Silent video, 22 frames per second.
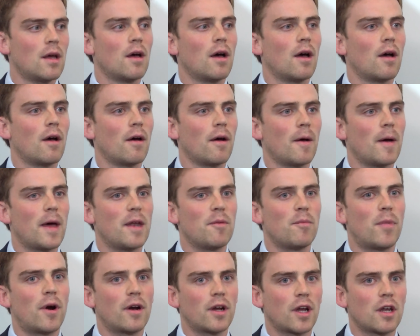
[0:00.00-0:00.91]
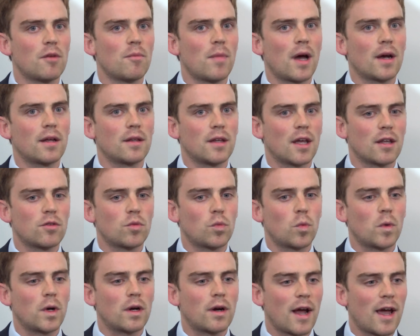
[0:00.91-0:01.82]
and bearing in mind that
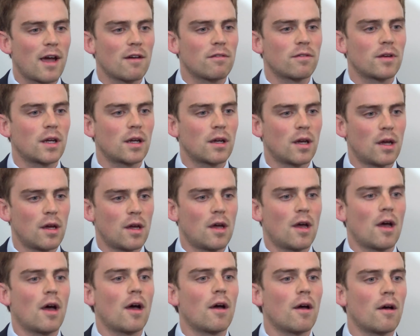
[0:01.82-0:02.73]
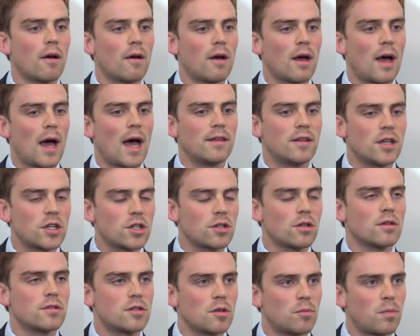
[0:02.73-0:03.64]
we're having
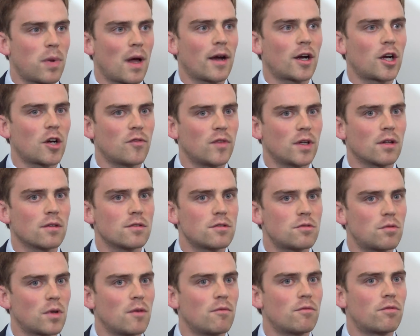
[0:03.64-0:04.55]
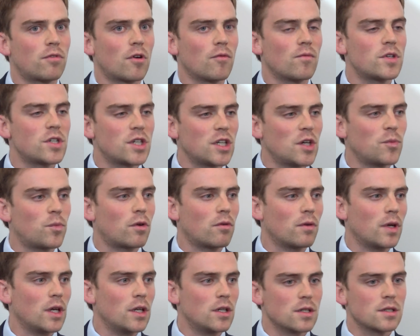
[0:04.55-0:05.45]
additional supply coming on stream from cheaper
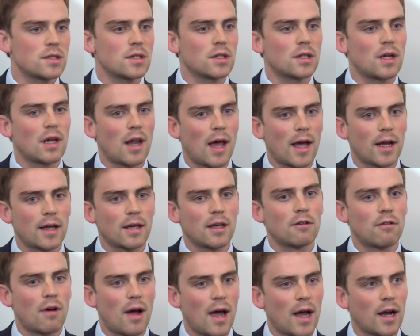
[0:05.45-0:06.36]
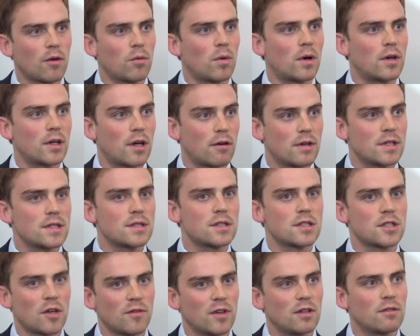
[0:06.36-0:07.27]
regions like Iraq, where there is
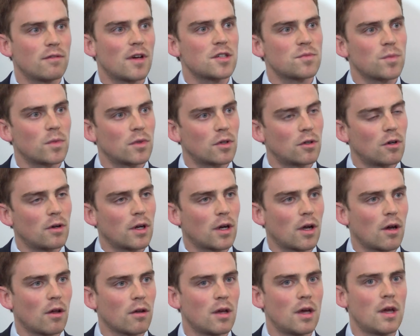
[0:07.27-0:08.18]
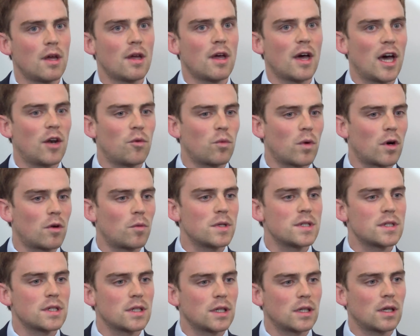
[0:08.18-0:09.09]
some investment going on and where we
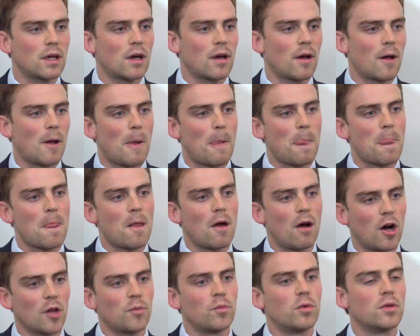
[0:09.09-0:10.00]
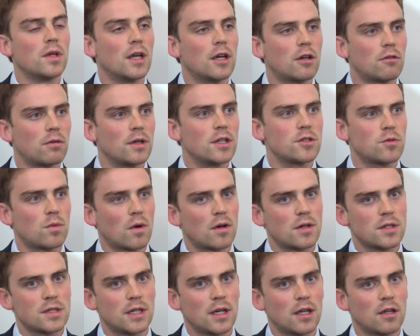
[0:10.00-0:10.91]
see output increase
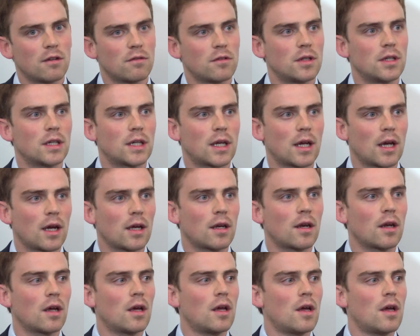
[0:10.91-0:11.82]
towards the end of the decade,